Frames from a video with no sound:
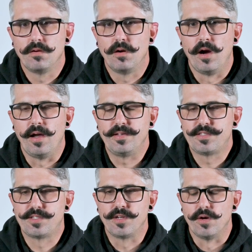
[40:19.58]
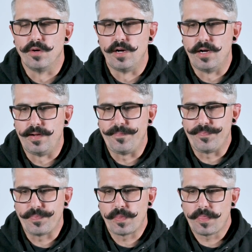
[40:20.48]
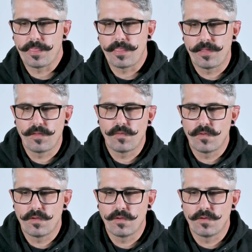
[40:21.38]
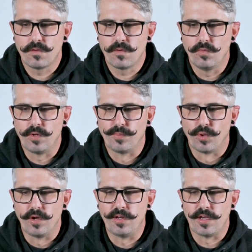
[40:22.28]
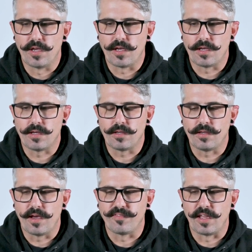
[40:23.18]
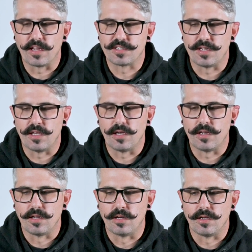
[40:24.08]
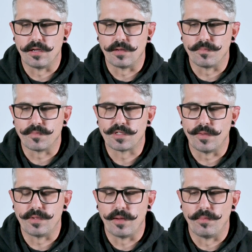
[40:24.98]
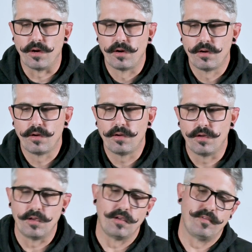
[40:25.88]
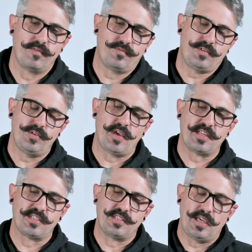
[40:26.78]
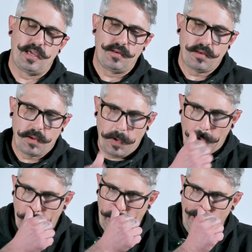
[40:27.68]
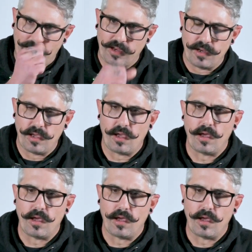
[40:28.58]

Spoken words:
All right, so we deployed to Afghanistan in September of 2010, and